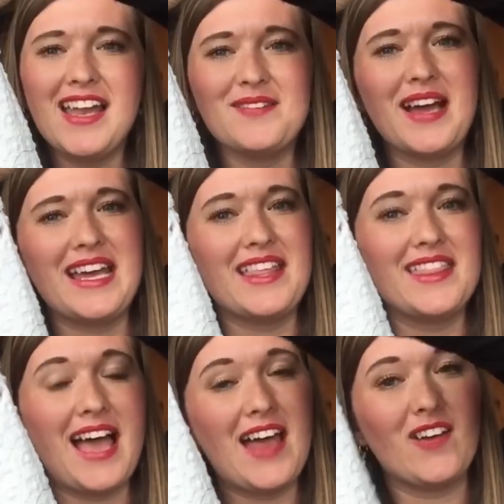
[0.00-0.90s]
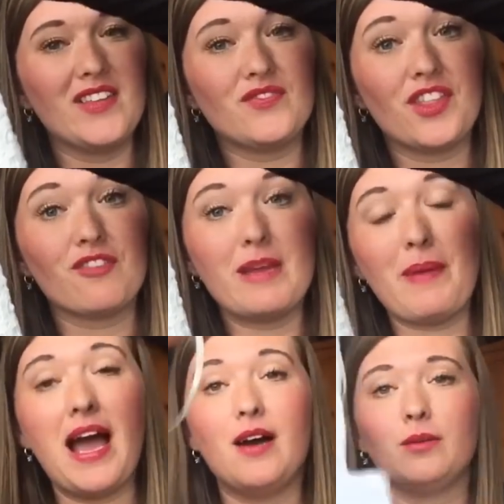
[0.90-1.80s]
Anyway, I got this for
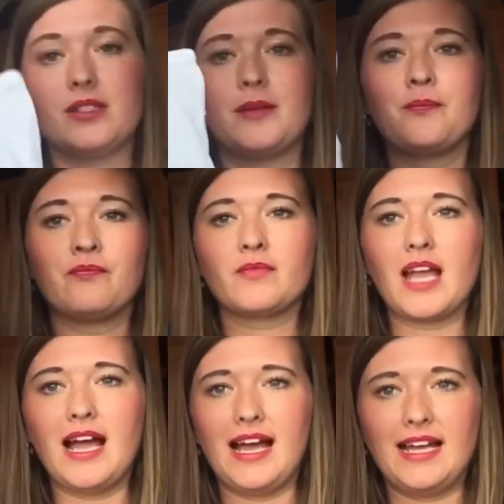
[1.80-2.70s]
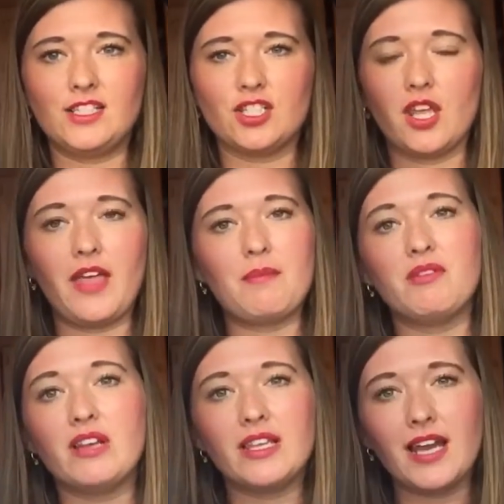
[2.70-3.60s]
£3 and just thought that'd
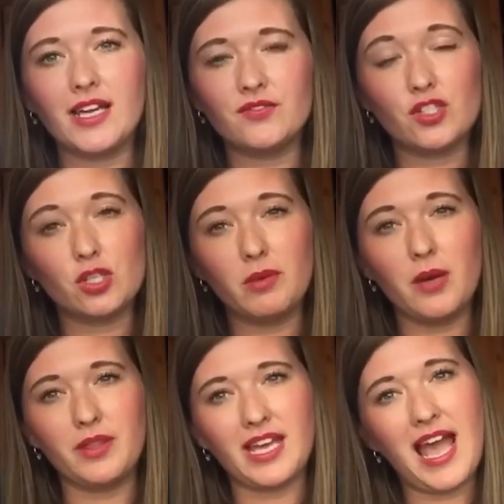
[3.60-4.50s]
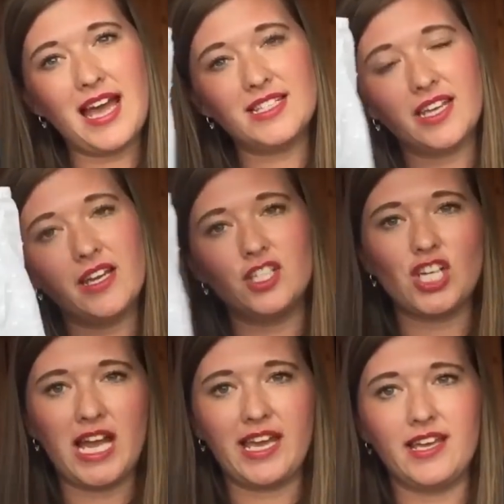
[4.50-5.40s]
be really nice for summer with a cardigan, a
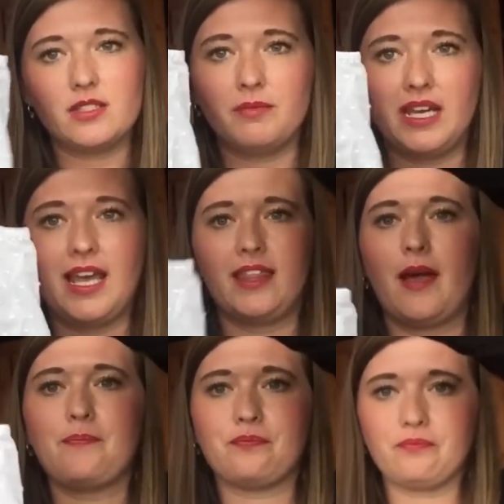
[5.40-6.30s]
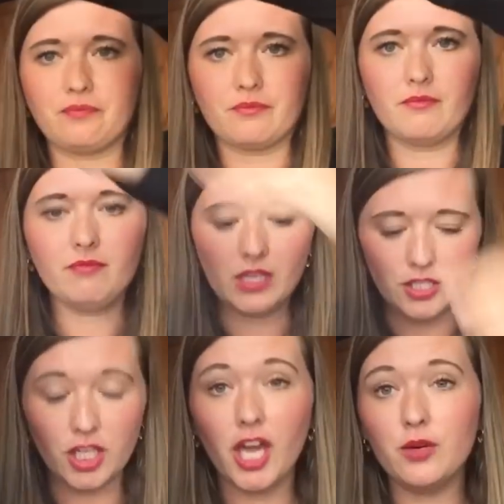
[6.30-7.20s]
jacket, something like that.
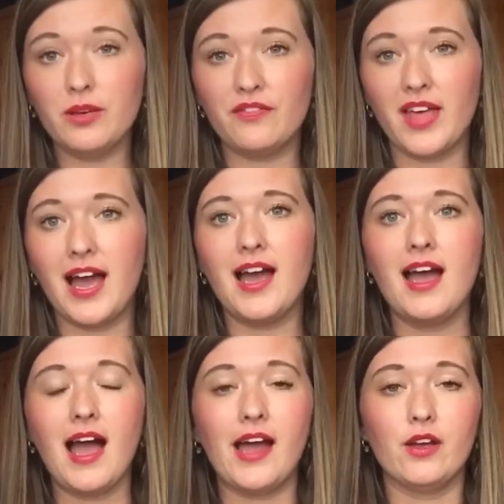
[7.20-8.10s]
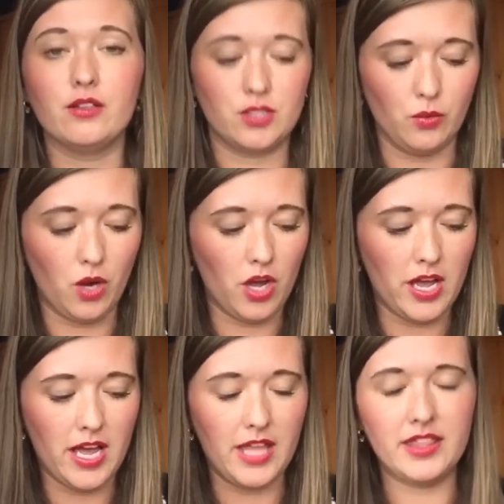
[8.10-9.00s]
To go with that, I also got
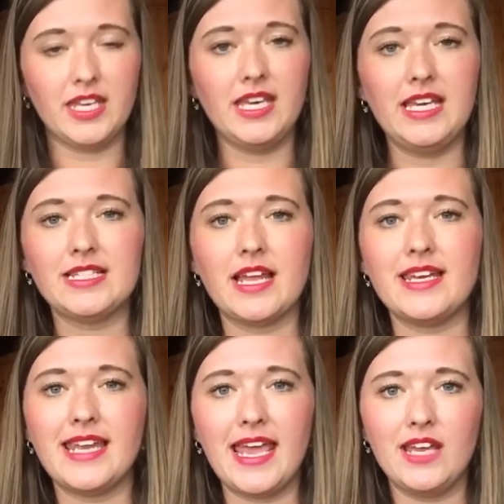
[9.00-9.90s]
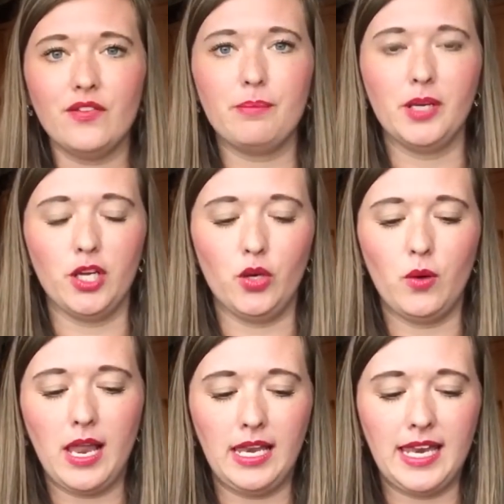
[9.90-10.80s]
her these navy
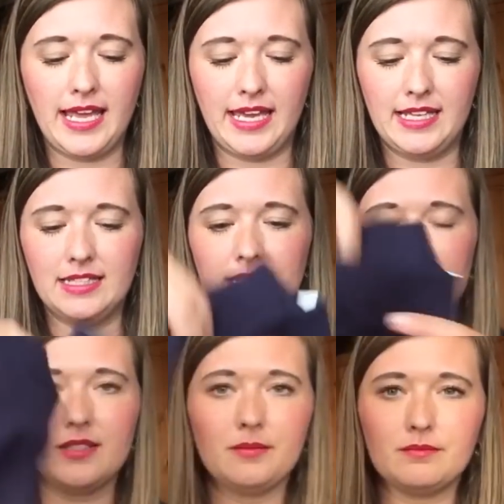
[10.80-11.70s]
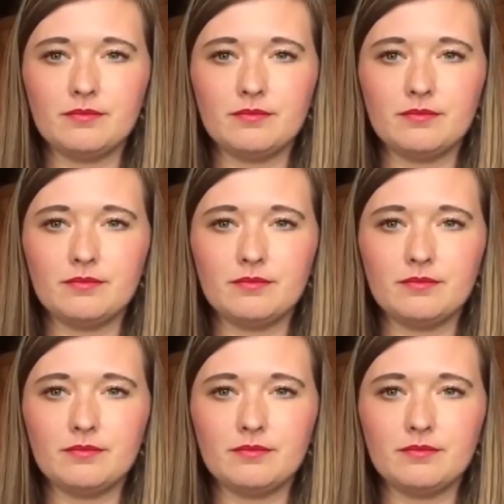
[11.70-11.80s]
blue leggings.